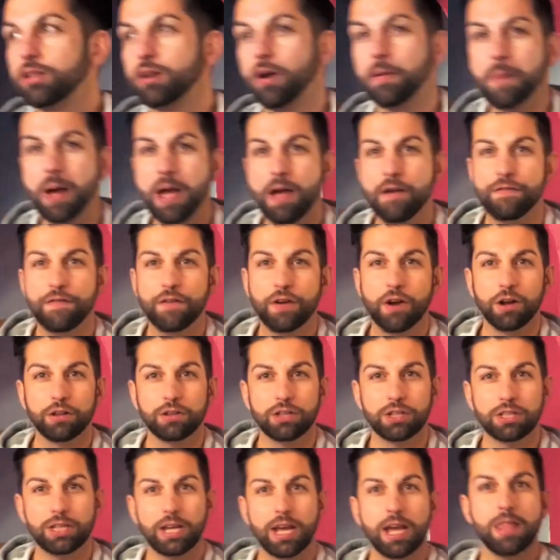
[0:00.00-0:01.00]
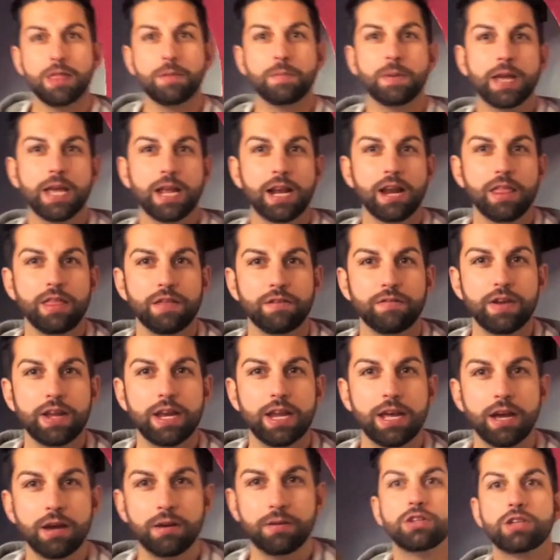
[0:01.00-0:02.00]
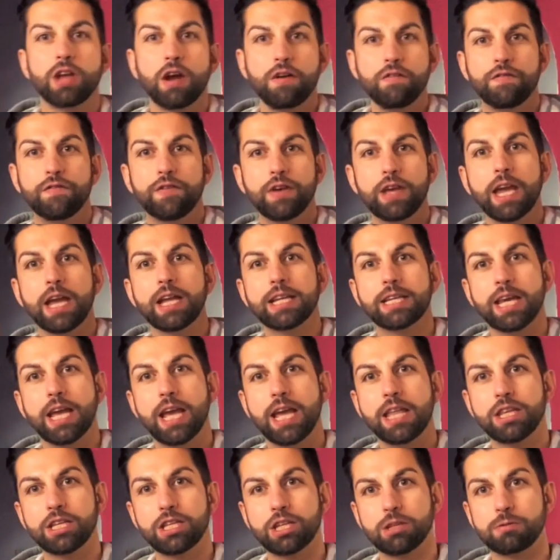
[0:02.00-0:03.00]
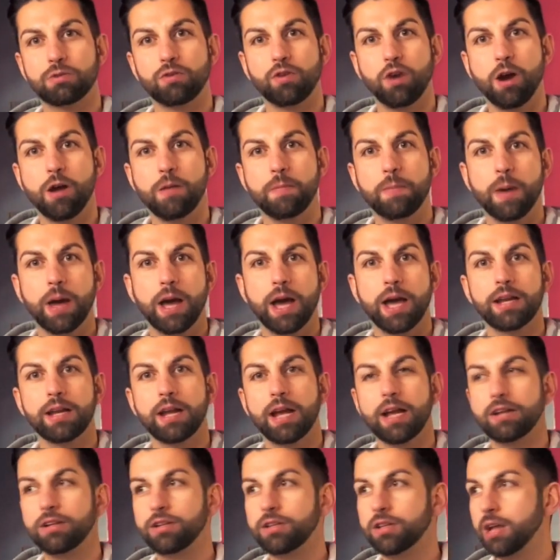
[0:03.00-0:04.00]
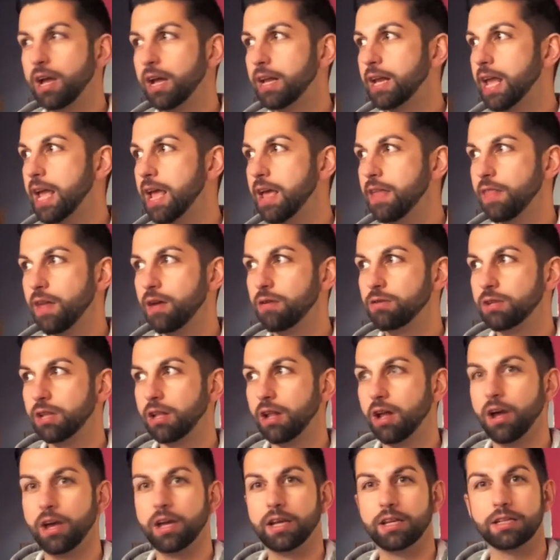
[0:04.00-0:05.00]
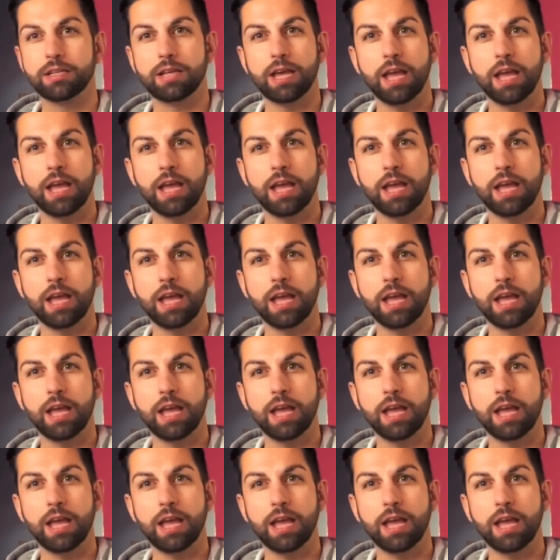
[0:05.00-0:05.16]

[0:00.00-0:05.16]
So I may have forgot to say at the beginning of the video, don't forget to hit the subscribe button and hit those likes.